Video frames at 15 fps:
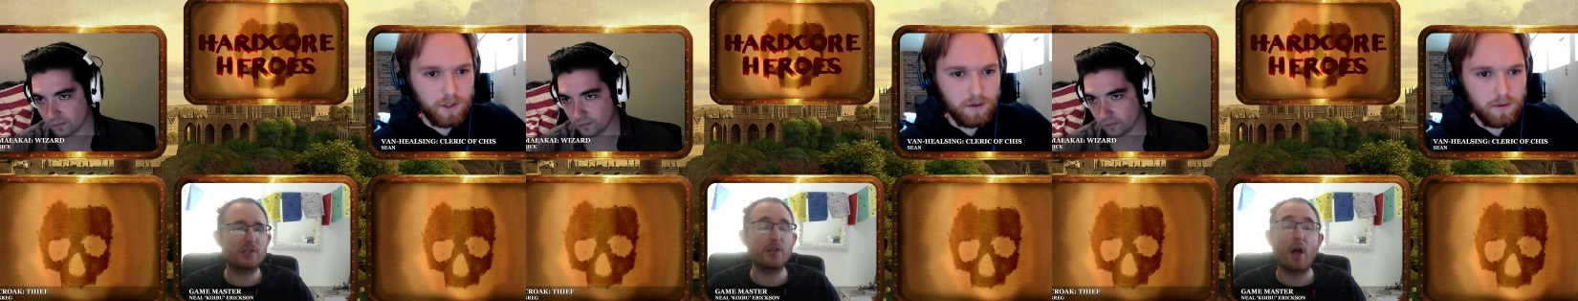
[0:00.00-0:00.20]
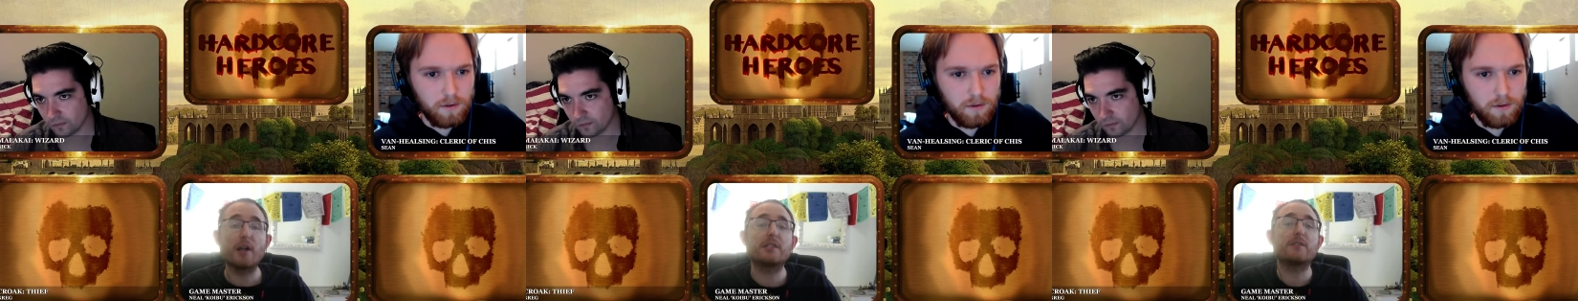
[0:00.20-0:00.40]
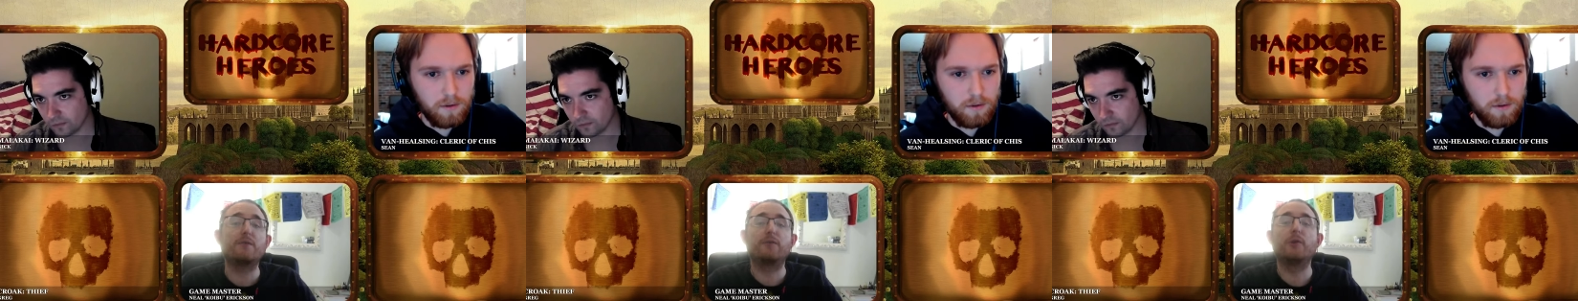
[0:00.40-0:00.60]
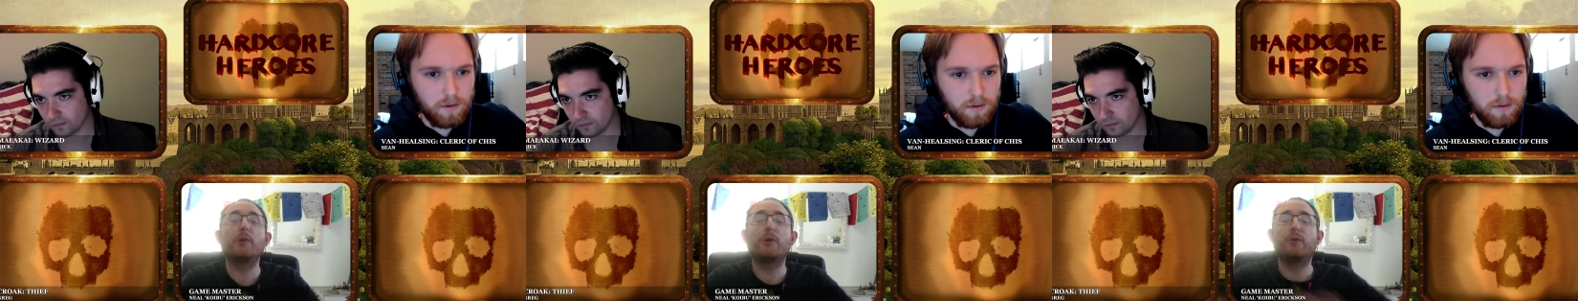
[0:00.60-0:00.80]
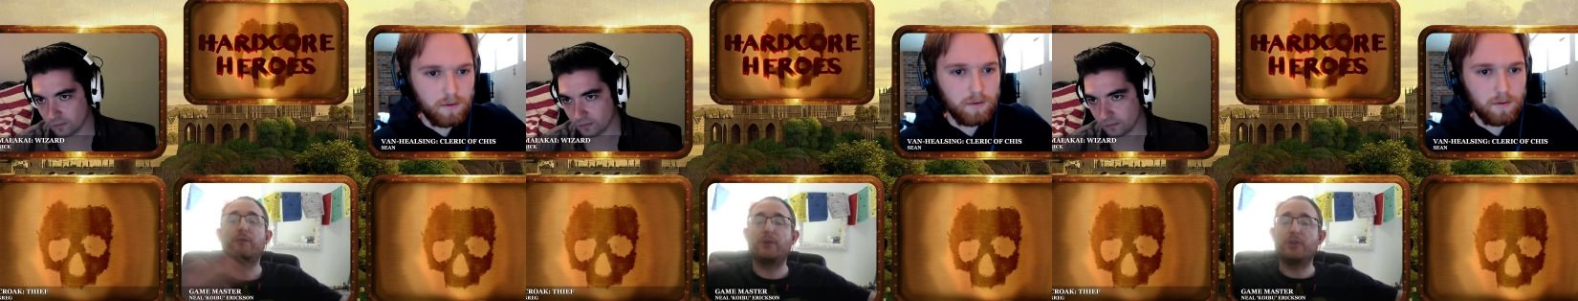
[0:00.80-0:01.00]
Speaker 1: lots of
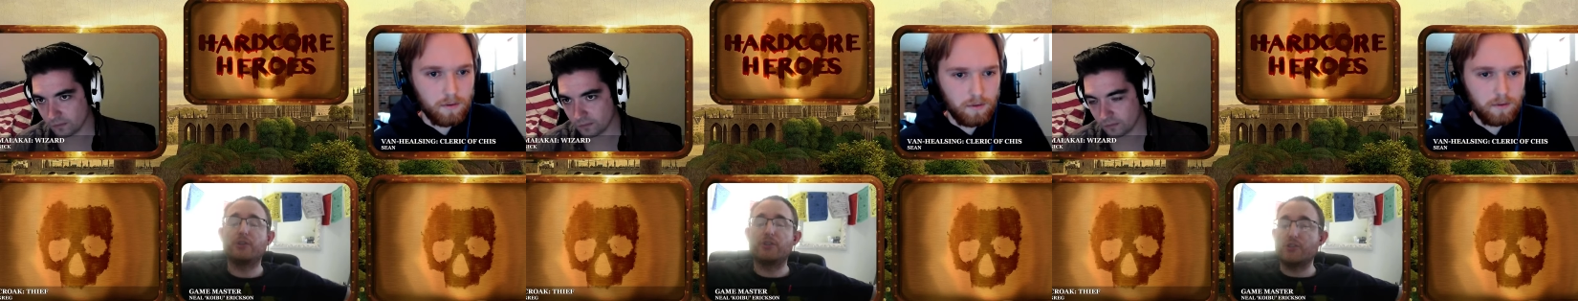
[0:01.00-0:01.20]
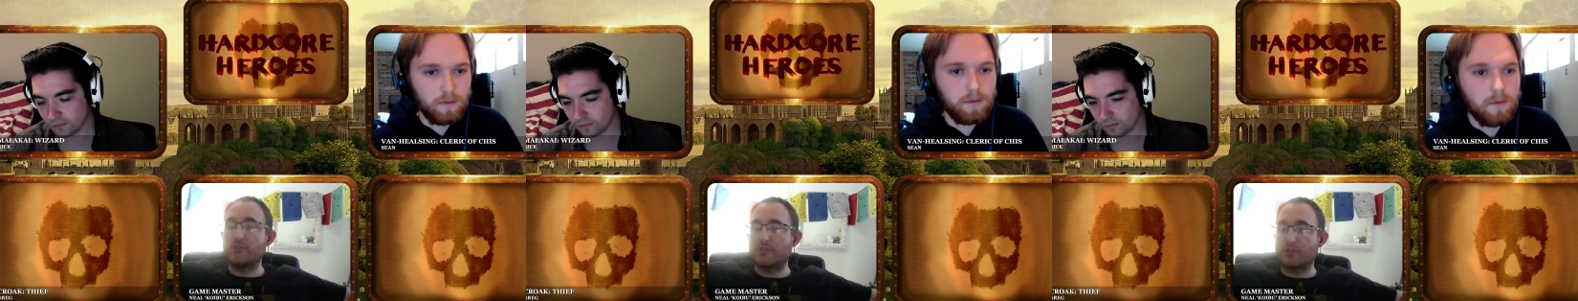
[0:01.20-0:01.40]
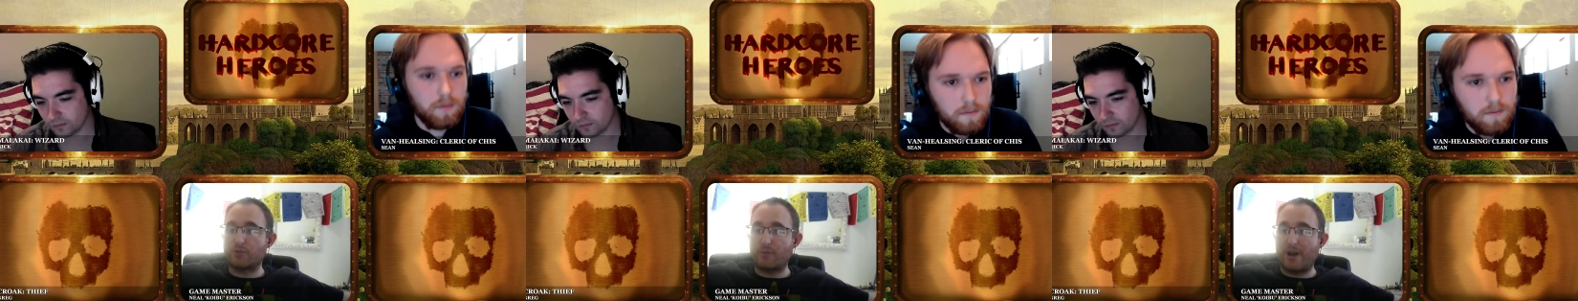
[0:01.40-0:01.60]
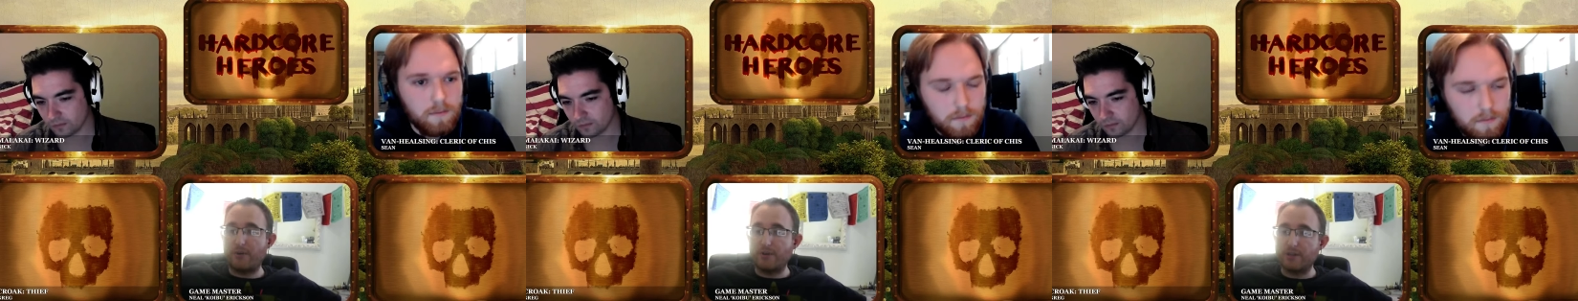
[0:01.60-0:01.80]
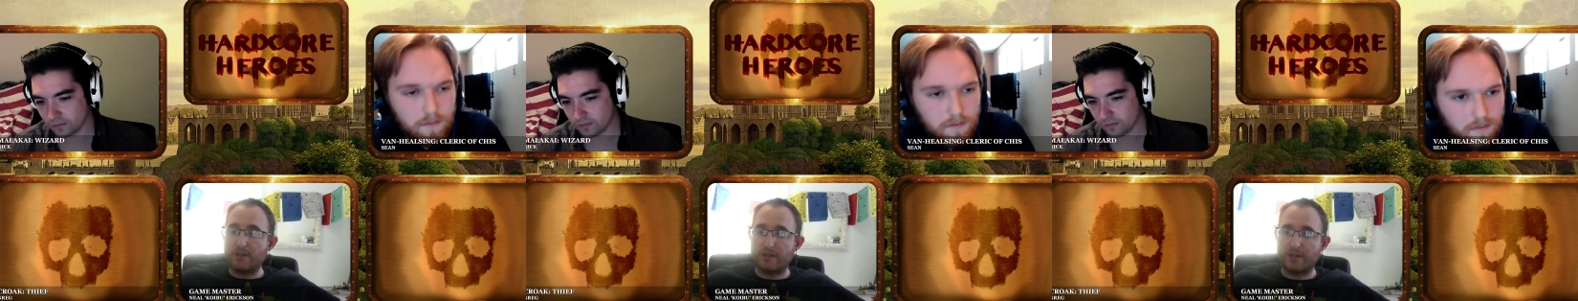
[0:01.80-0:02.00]
little villages
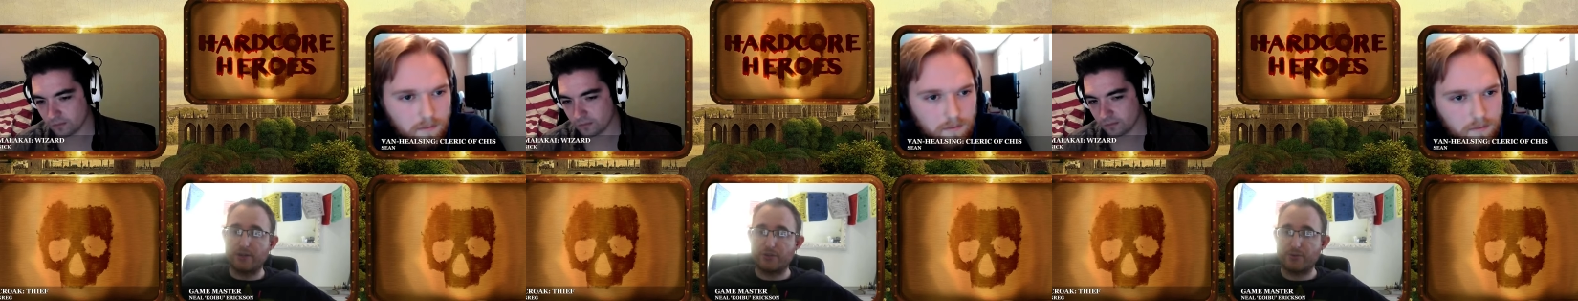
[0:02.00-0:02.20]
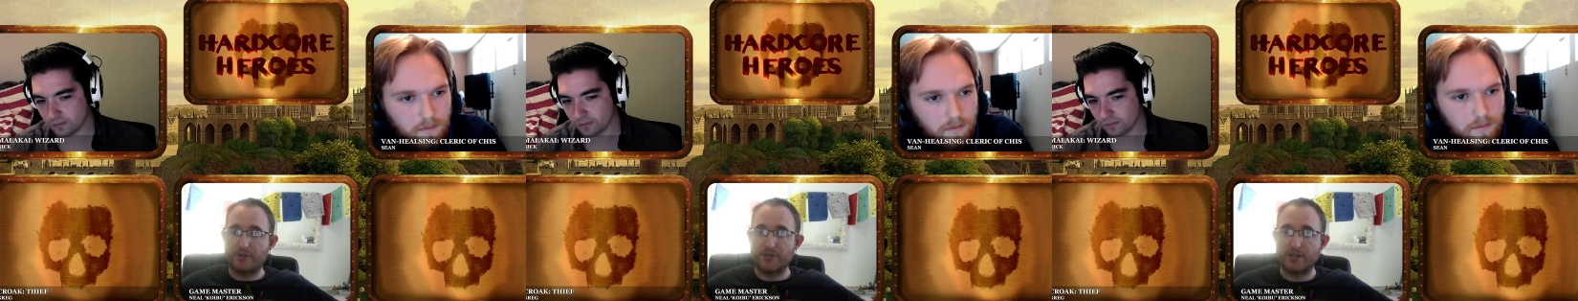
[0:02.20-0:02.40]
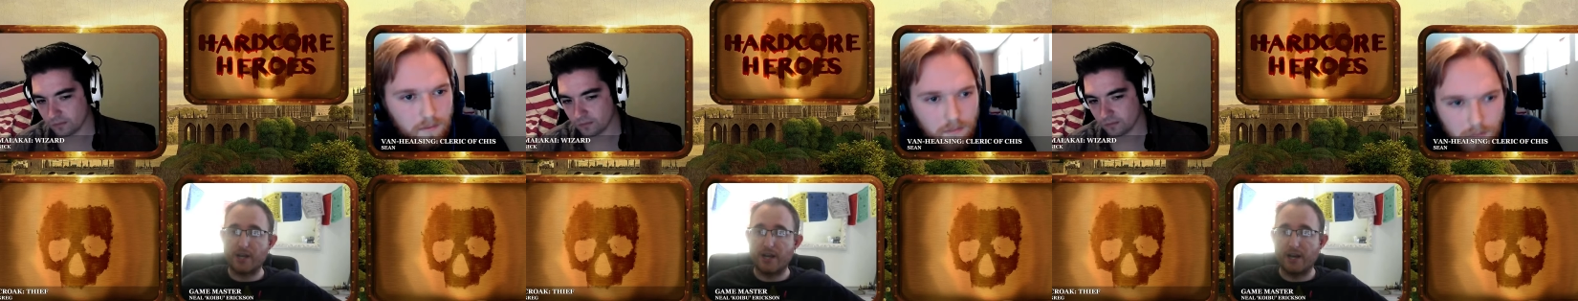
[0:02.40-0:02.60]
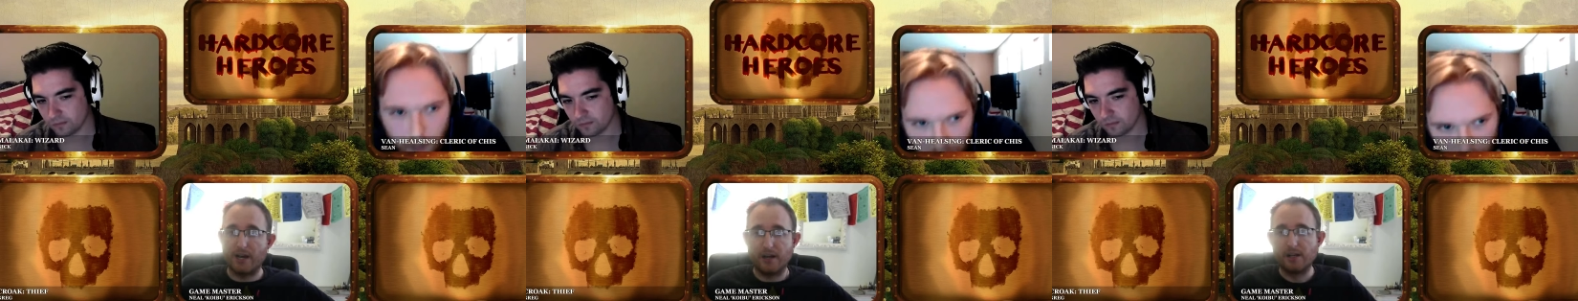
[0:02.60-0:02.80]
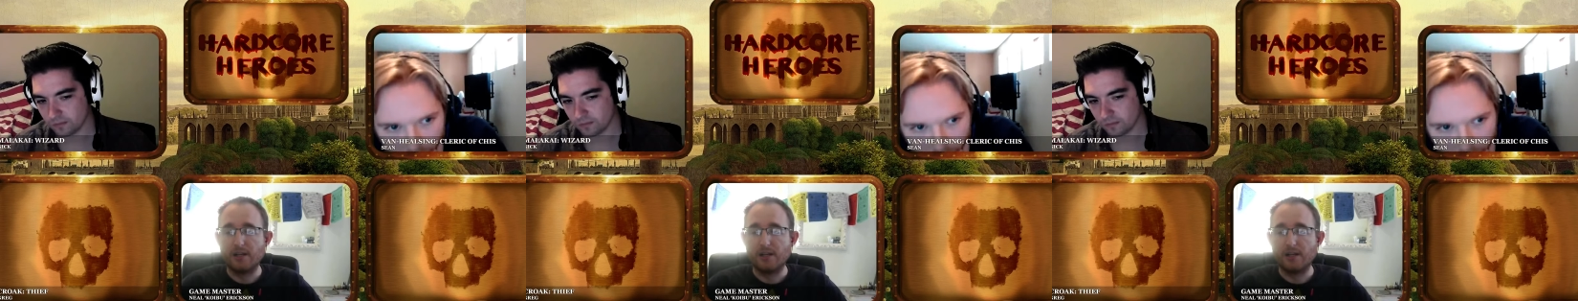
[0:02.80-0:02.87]
surrounding the countryside.